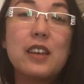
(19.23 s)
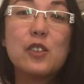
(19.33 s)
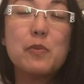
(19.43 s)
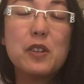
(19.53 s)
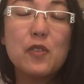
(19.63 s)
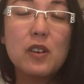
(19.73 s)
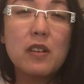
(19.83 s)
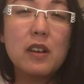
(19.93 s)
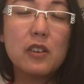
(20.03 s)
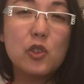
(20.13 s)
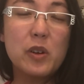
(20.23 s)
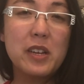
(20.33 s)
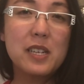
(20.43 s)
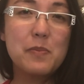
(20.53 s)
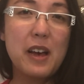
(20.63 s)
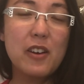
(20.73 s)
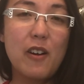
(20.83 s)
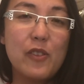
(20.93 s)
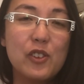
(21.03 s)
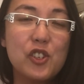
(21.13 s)
so much for joining us back
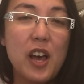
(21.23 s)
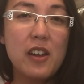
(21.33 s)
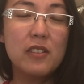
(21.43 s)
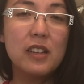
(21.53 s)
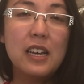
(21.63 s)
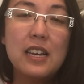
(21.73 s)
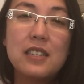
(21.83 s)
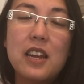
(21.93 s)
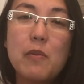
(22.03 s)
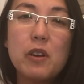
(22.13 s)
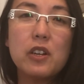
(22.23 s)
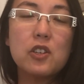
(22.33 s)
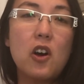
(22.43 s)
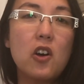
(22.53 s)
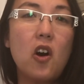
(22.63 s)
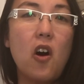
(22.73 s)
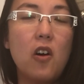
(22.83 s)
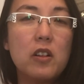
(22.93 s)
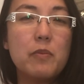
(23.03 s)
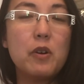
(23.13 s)
on this channel. Today we're going to talk
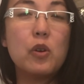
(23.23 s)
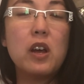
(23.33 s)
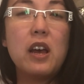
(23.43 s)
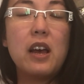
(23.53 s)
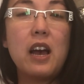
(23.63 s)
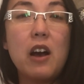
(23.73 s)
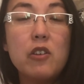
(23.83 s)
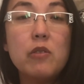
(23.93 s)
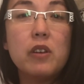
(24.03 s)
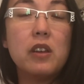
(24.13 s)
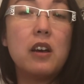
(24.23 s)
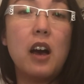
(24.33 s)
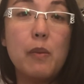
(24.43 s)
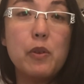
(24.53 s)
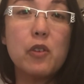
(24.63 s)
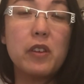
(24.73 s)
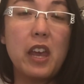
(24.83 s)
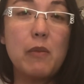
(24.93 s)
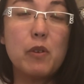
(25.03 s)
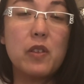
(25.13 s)
all about how you can up your
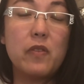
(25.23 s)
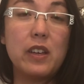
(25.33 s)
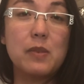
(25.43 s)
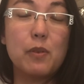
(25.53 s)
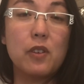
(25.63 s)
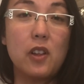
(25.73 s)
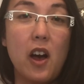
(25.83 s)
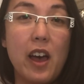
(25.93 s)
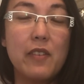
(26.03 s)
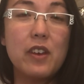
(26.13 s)
game with Facebook Live.